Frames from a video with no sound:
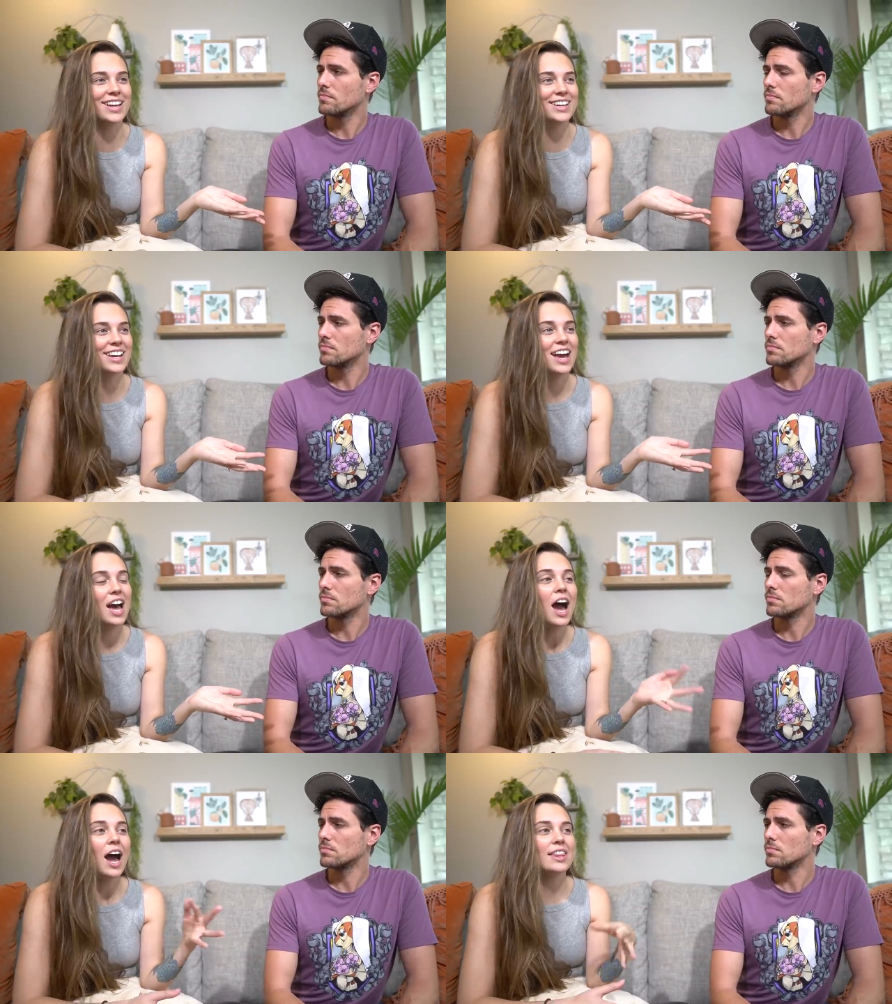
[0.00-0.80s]
Speaker 1: Like,
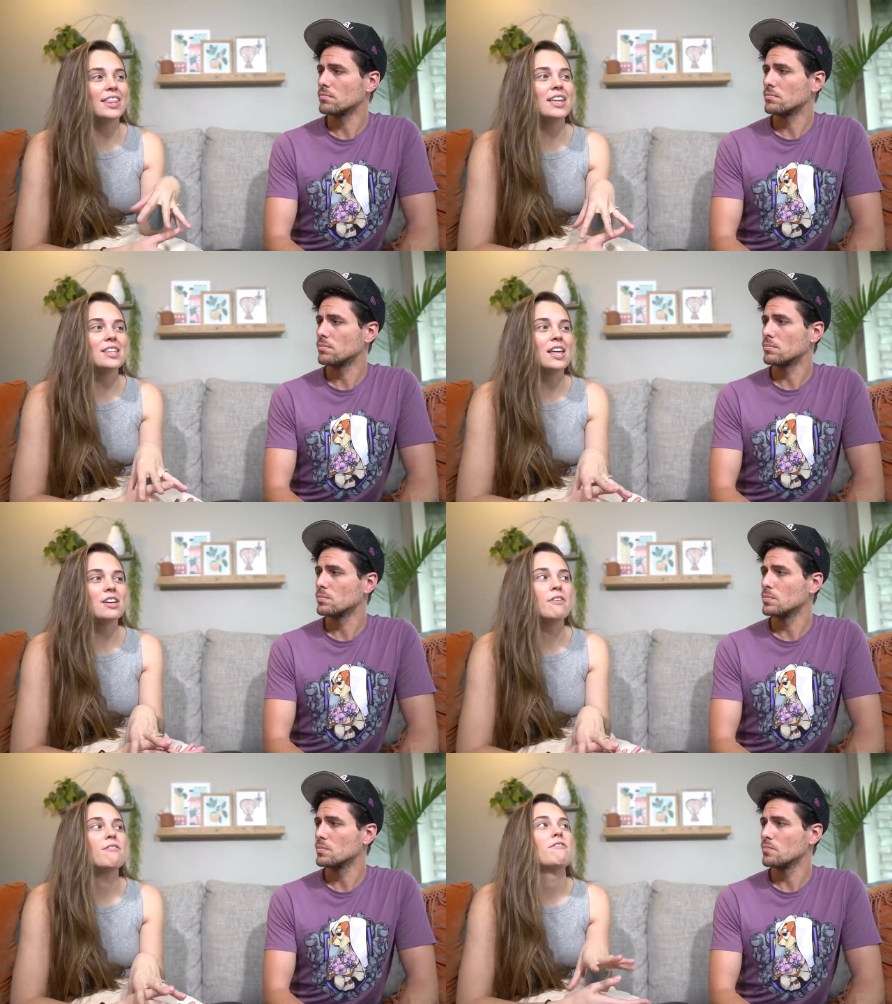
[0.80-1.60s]
I think
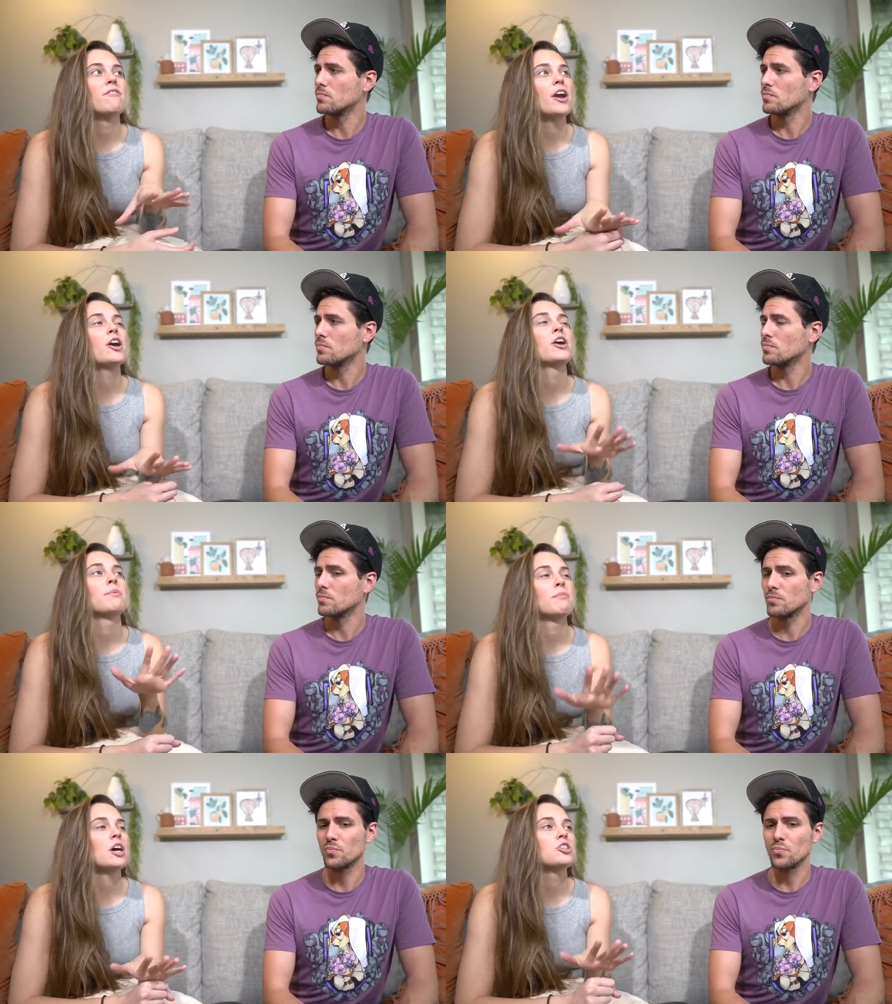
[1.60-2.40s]
that there
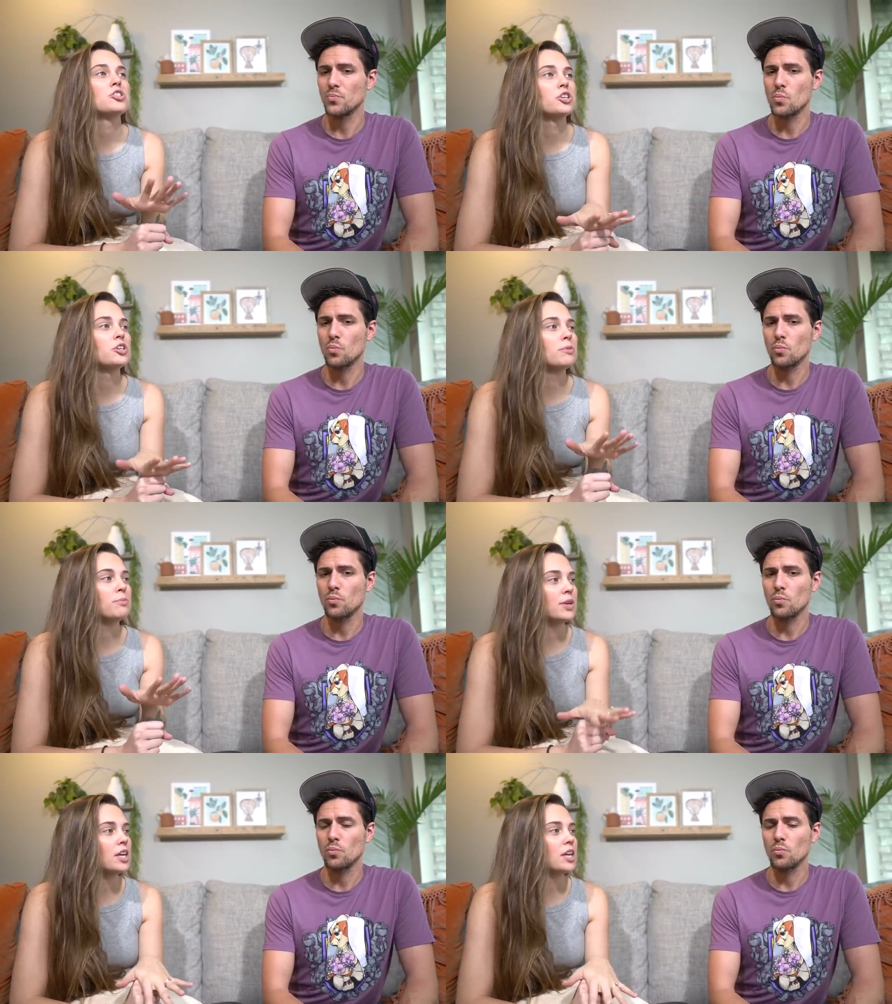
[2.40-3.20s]
very much
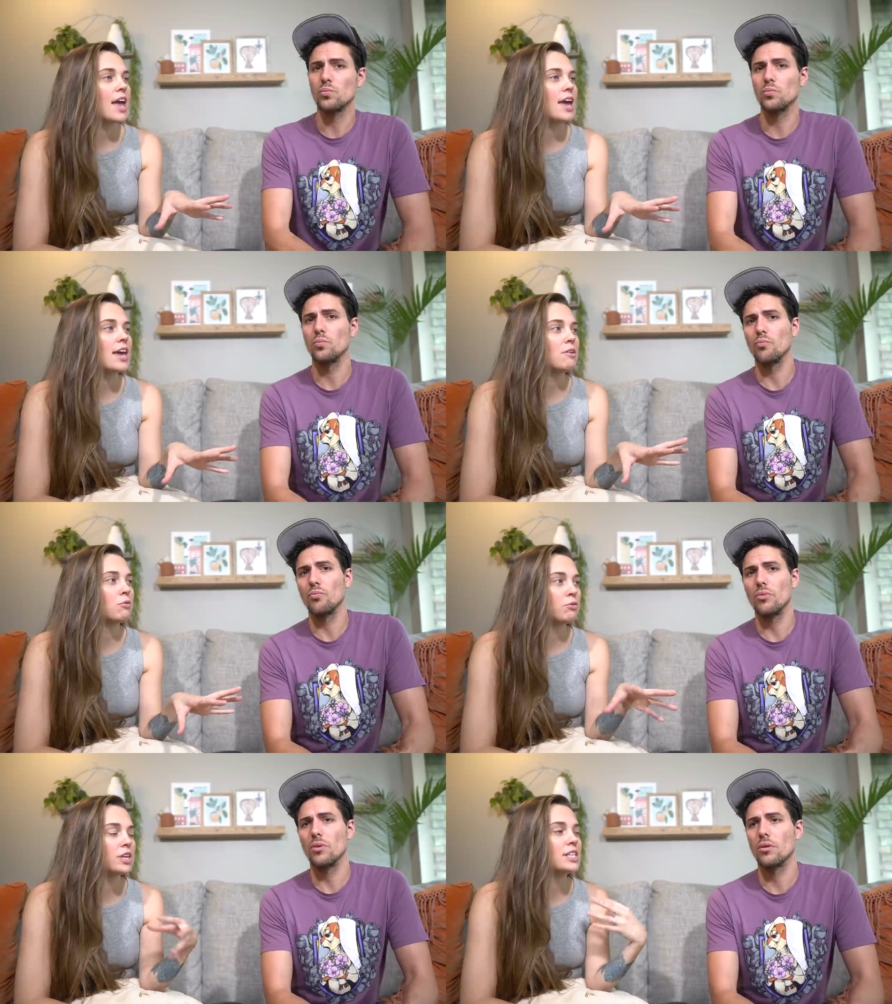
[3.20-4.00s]
could be
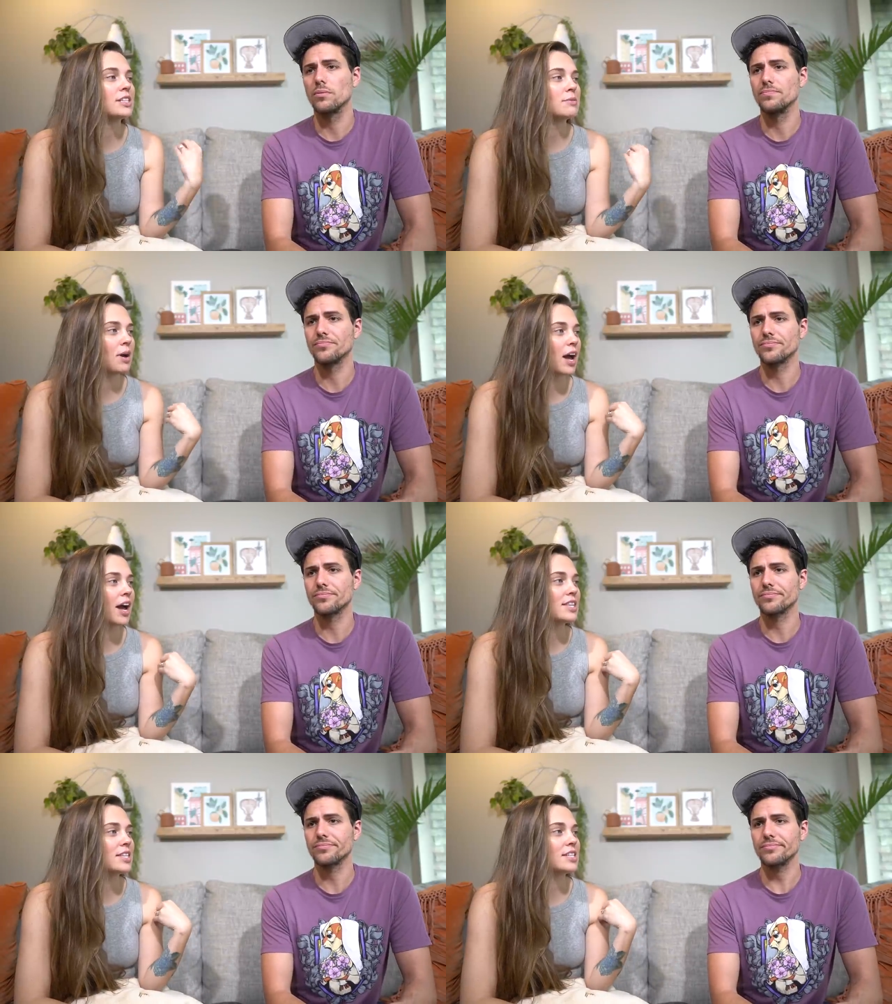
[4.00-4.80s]
a reason
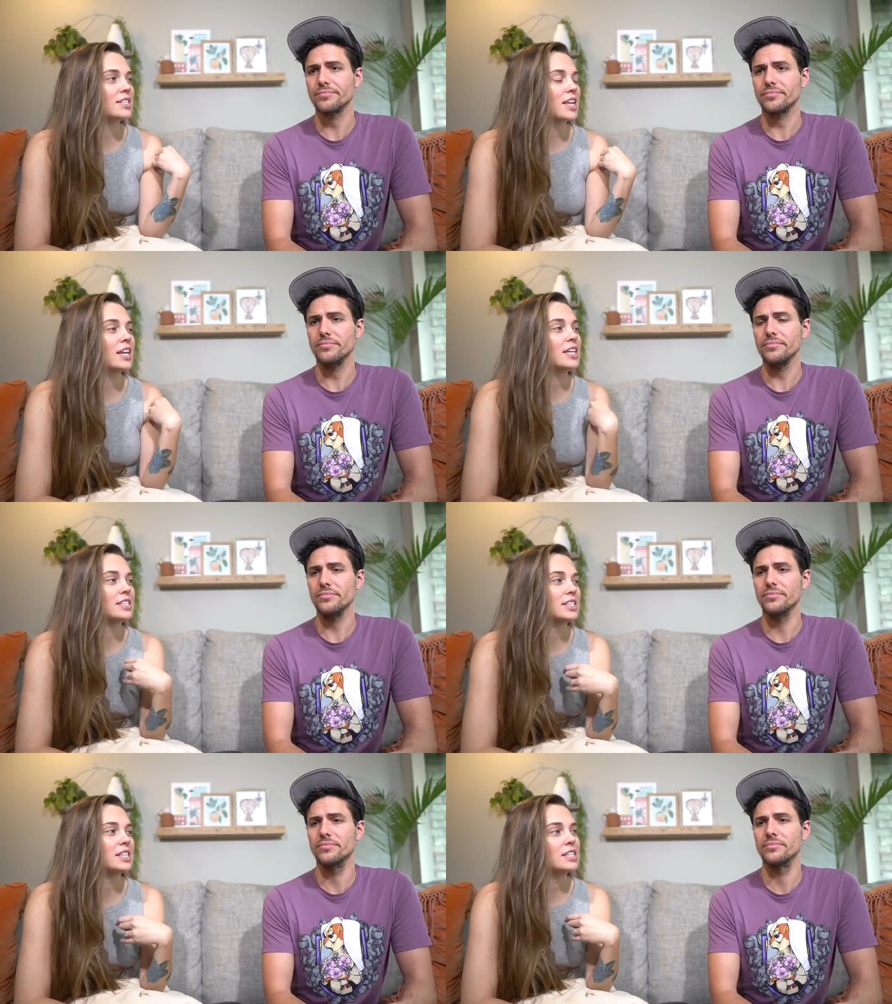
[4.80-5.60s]
behind this that
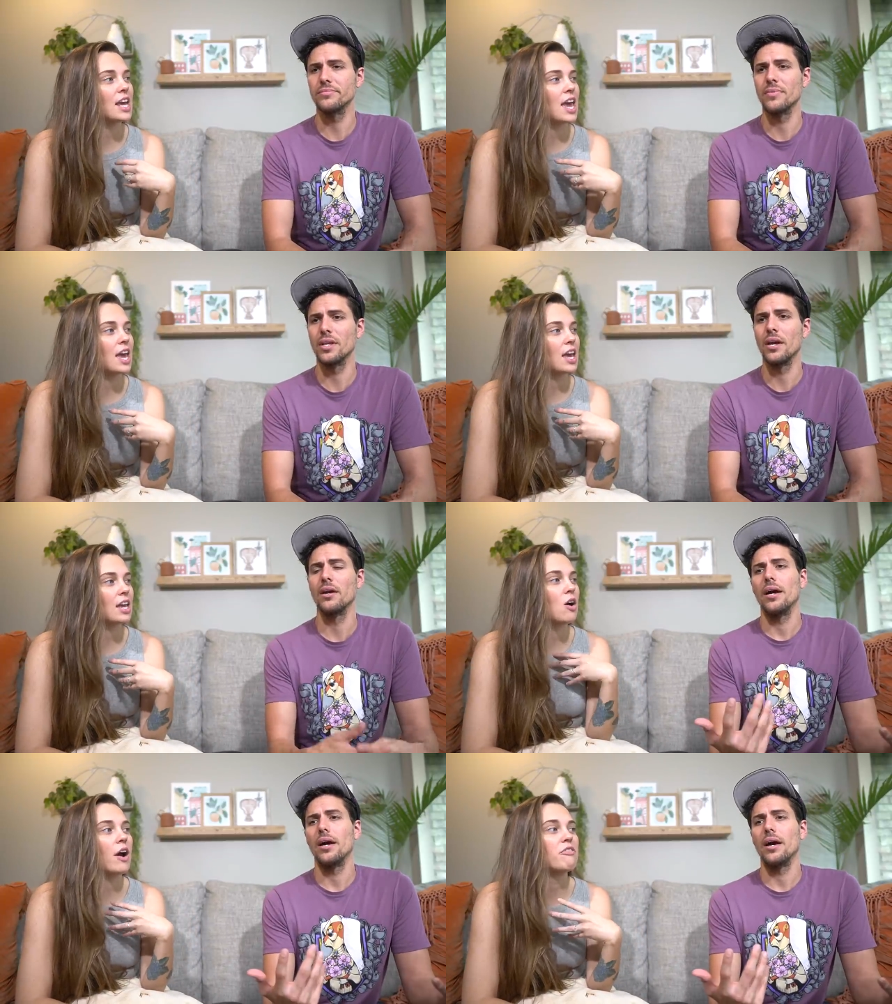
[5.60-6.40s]
isn't
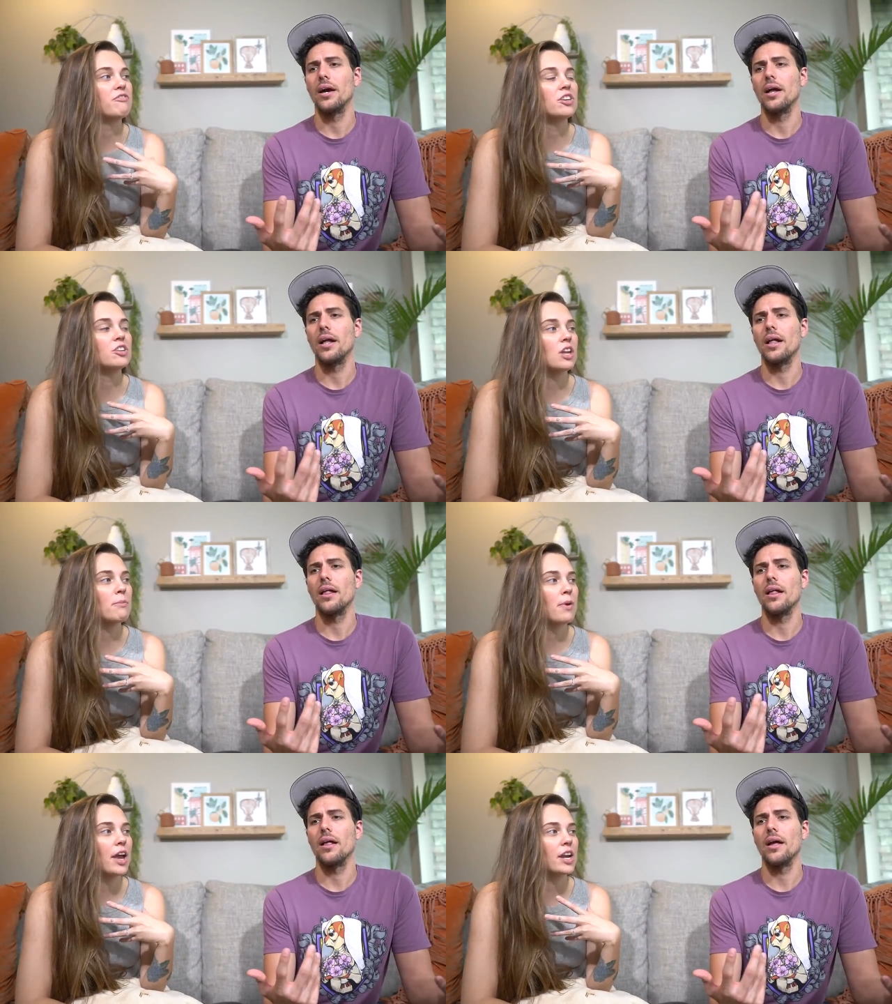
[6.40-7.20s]
a, oh, I feel
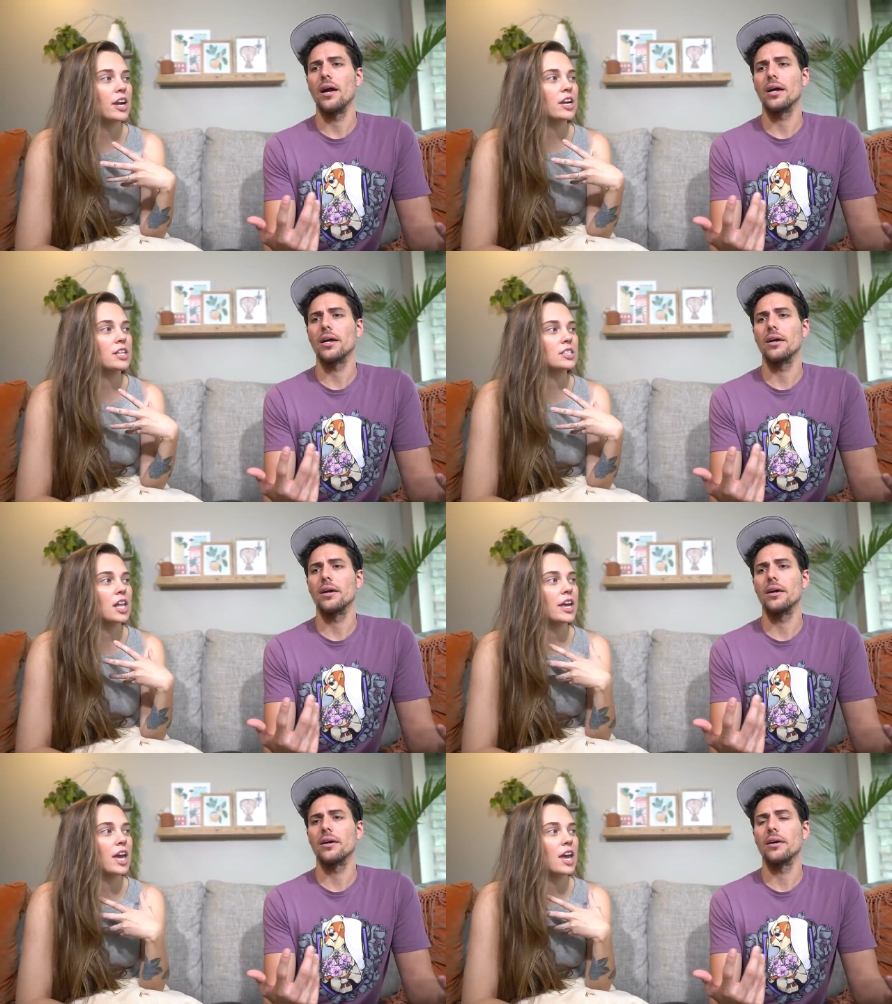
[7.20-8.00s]
non binary.
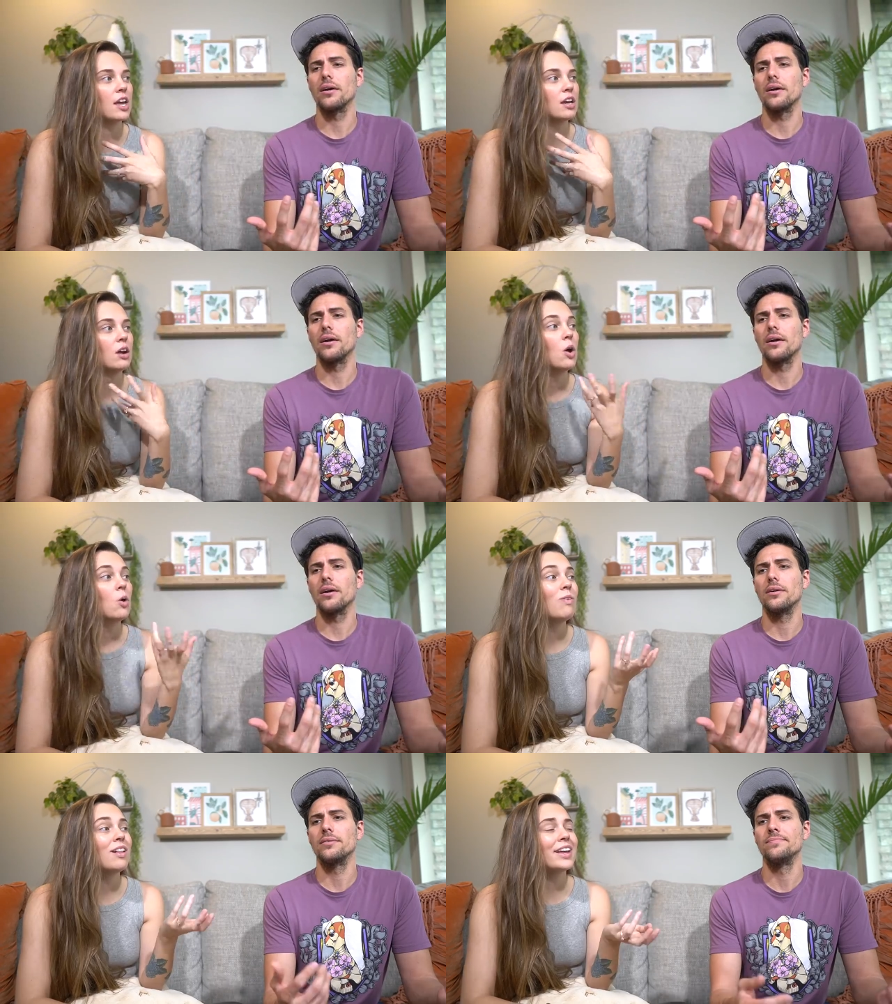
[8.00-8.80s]
It's like a,
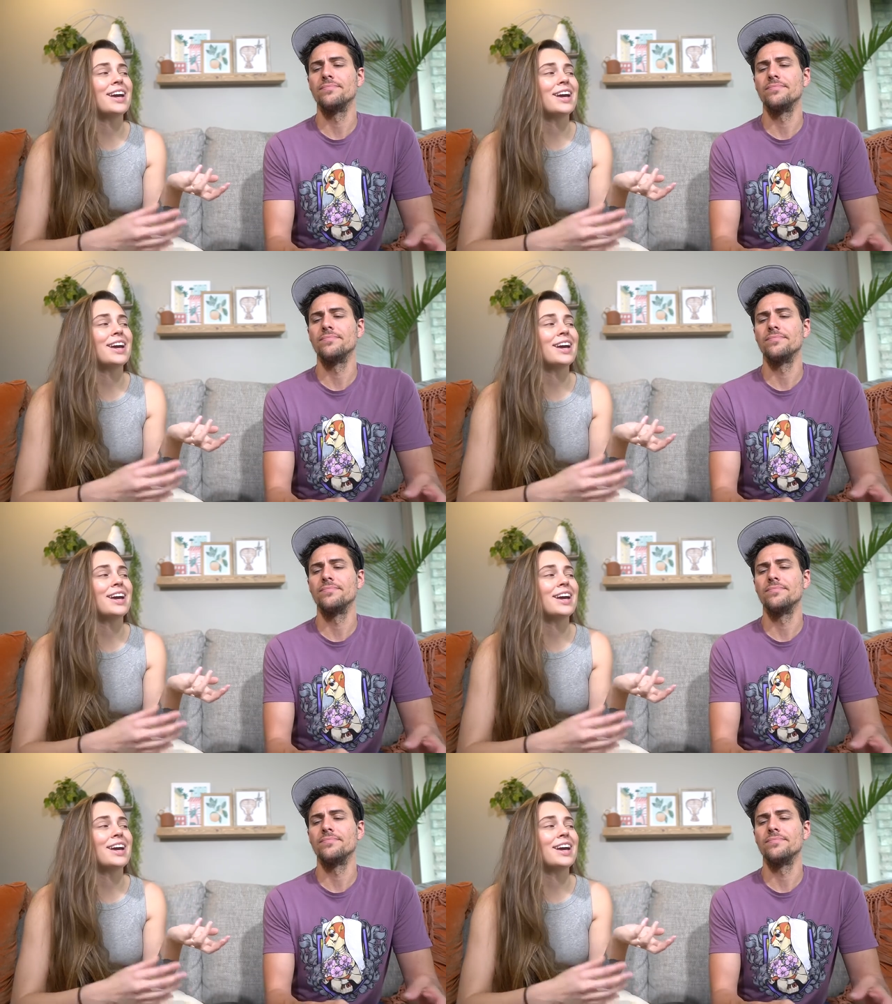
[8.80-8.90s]
well, I